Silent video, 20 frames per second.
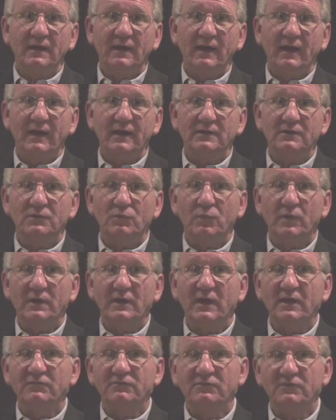And when
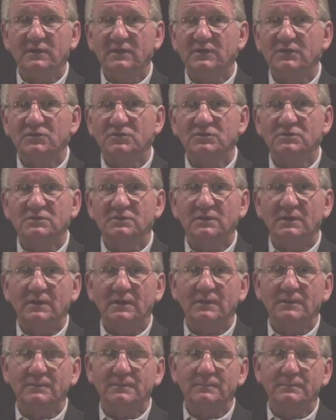I finished
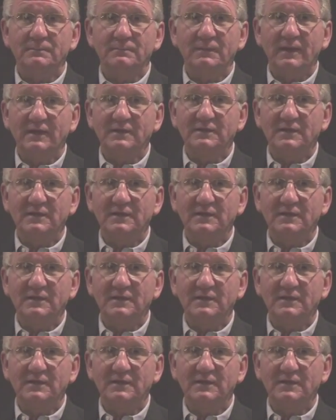my